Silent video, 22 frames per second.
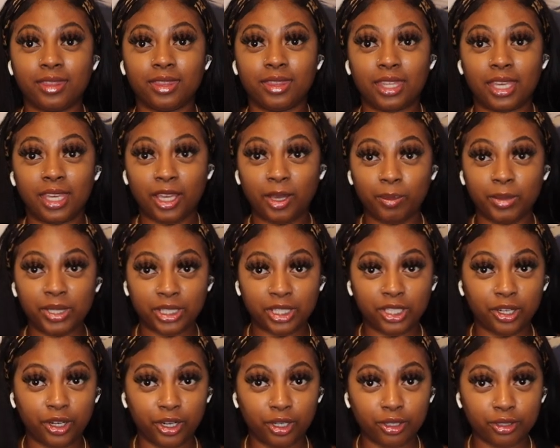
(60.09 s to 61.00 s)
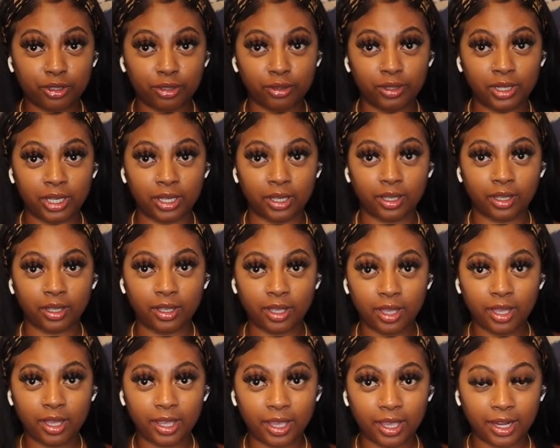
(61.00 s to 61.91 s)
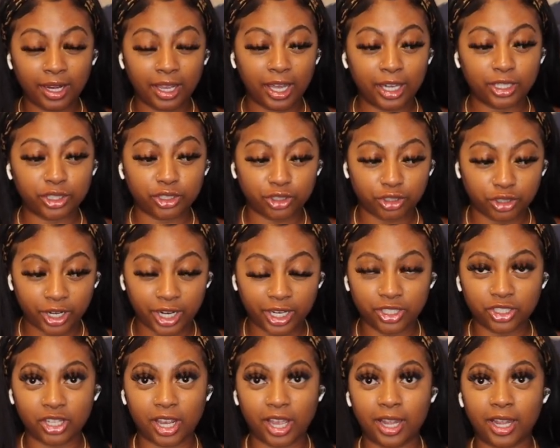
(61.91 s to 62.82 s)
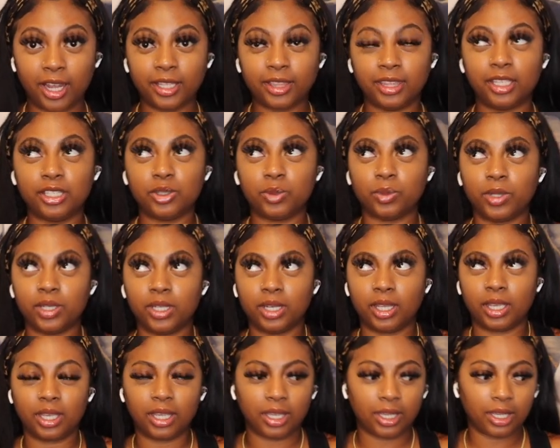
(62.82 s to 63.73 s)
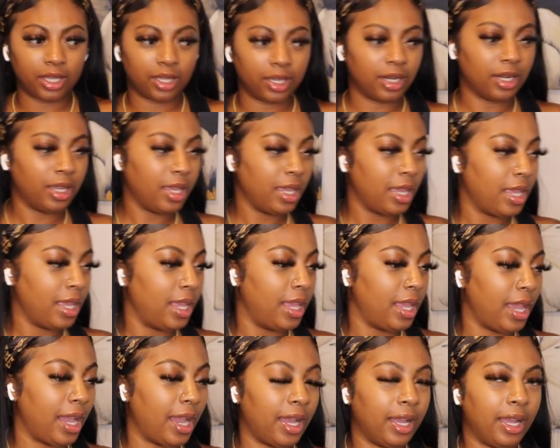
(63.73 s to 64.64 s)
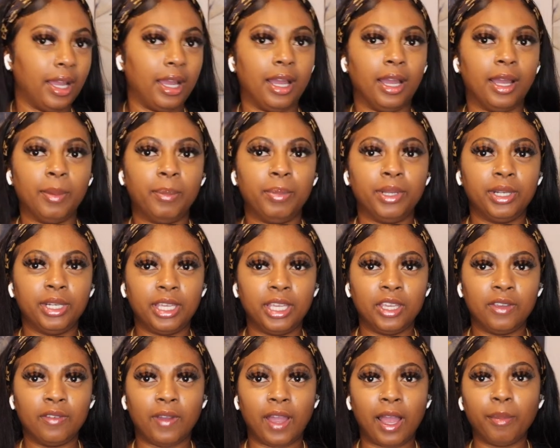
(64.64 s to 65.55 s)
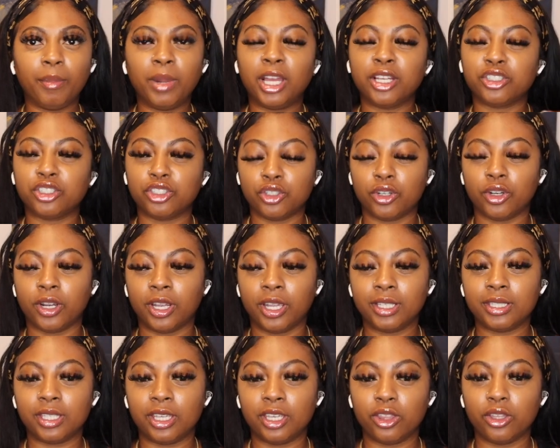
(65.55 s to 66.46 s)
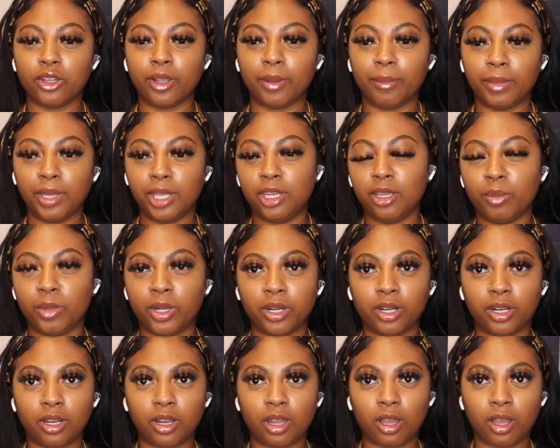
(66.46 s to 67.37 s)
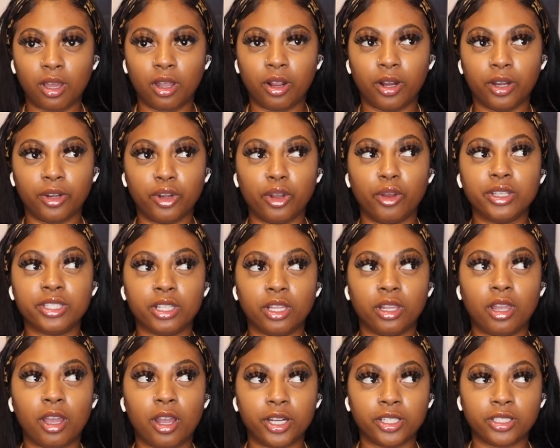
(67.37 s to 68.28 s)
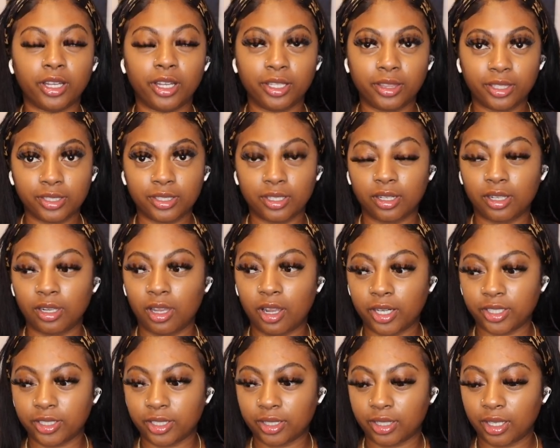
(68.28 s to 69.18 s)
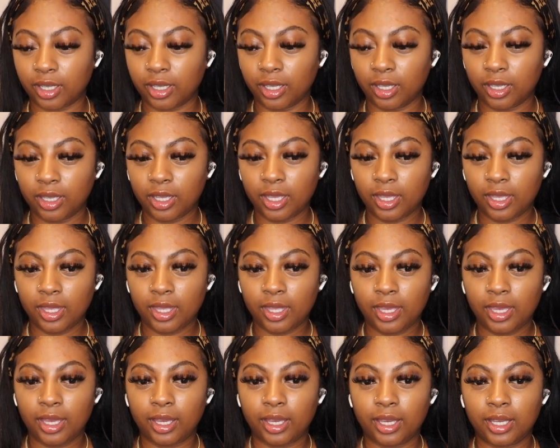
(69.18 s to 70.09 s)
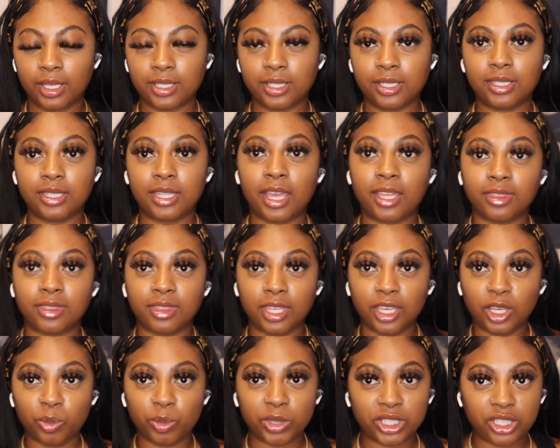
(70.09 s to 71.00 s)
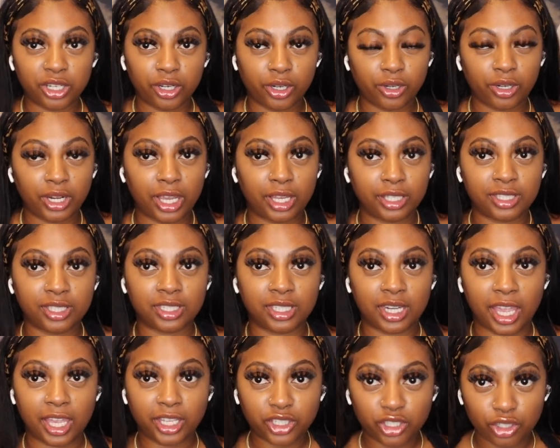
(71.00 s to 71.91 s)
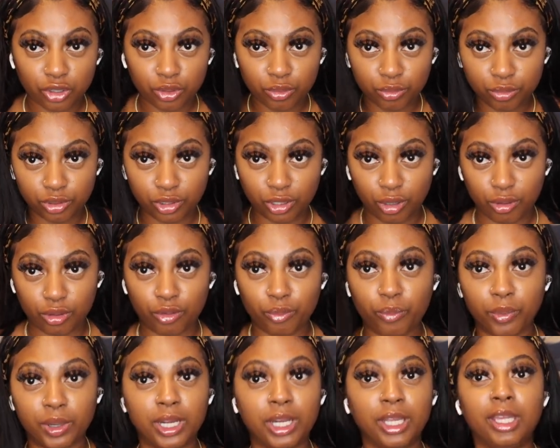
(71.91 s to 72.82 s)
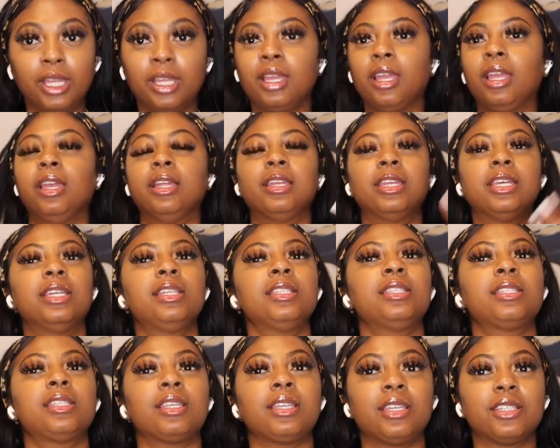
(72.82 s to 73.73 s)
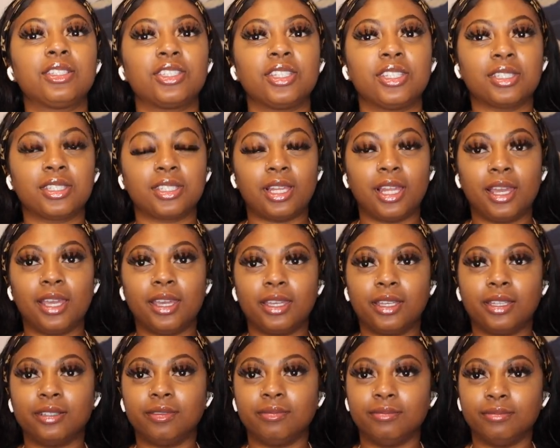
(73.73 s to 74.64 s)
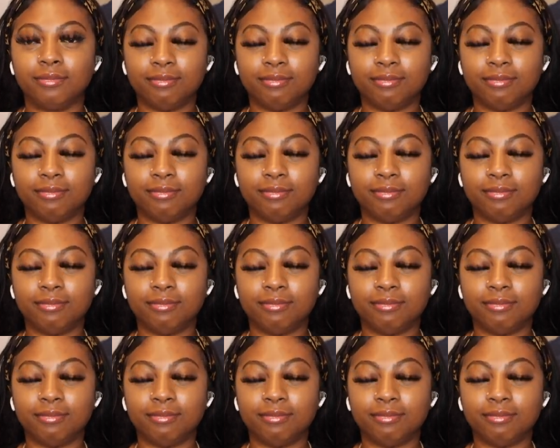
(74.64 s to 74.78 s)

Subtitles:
thick material too, look, and it got a stretch. I got this one, and I believe, I'm not sure, it's either a medium or it's a large. I got this in a large, I think, because it's that thick material that snatch you. So you really, this is just like